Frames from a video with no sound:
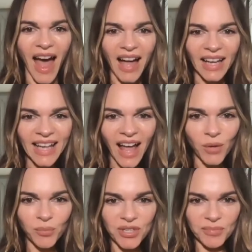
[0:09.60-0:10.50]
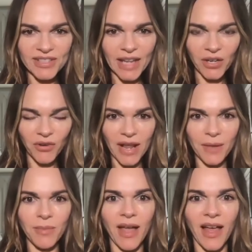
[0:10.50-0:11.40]
Hi, Harpers, Bazaar,
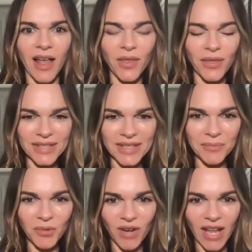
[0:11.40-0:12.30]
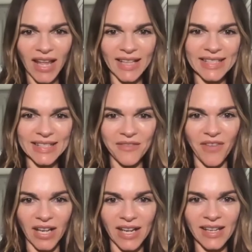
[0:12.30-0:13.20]
Arabia. This is Maria
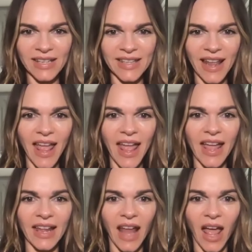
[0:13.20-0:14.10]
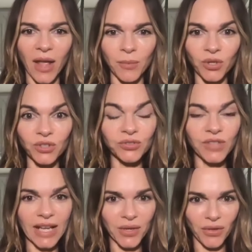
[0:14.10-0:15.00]
Hatzistefanis, and I'm going to
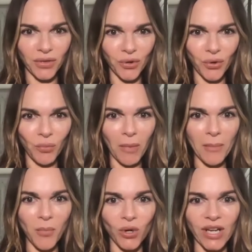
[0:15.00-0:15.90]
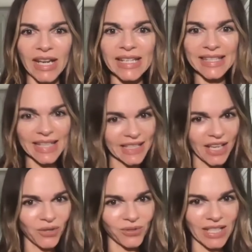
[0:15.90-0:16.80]
take you through my morning
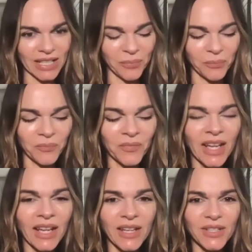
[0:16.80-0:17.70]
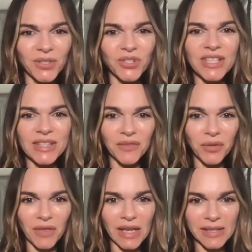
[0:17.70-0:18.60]
skincare routine. So just a
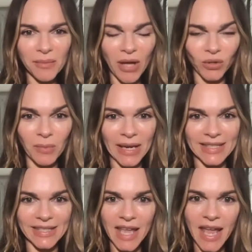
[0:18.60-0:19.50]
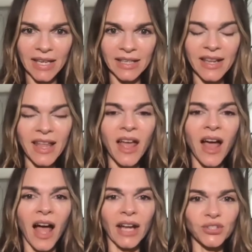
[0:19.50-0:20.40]
few things about my skin.
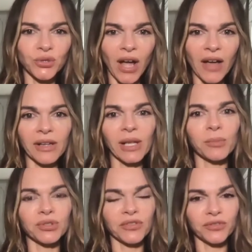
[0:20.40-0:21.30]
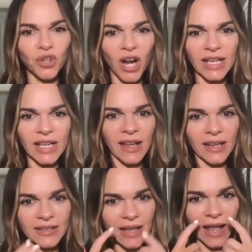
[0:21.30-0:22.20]
I do have a little bit of
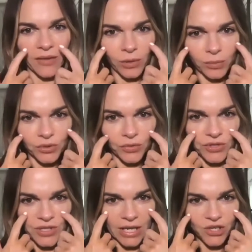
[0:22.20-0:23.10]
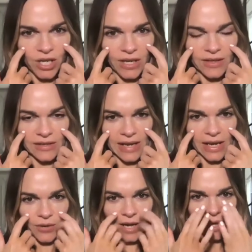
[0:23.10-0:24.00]
dryness. I have a little bit of rosacea in this
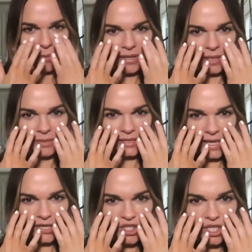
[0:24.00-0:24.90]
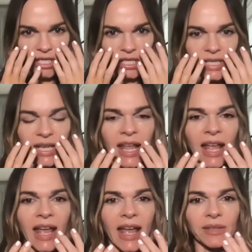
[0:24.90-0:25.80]
area, pigmentation,
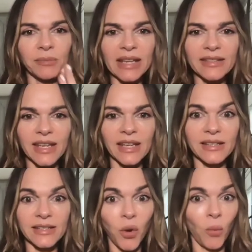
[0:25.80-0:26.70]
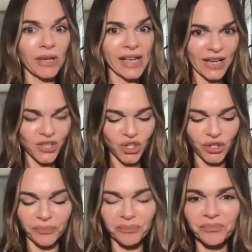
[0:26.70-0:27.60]
and my skin is a
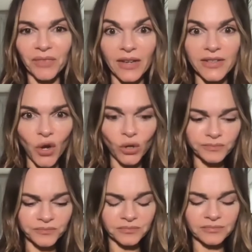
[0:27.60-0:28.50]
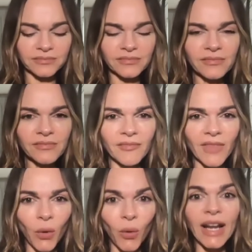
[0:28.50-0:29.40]
combination. So
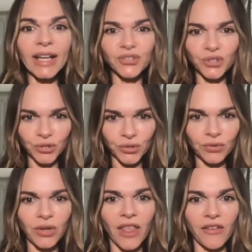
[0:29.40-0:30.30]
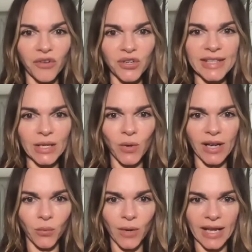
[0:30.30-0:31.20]
what I do, the first thing
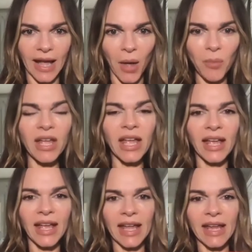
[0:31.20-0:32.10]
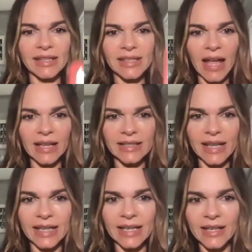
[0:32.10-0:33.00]
when I wake up is I
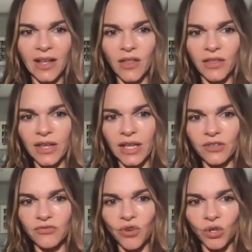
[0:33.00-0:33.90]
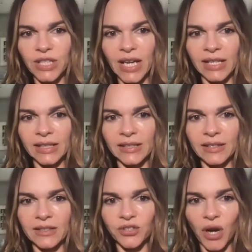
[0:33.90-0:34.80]
take the Rodial
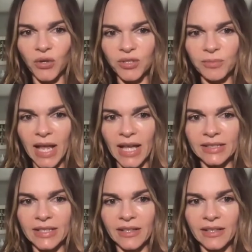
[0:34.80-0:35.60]
Dragon's Blood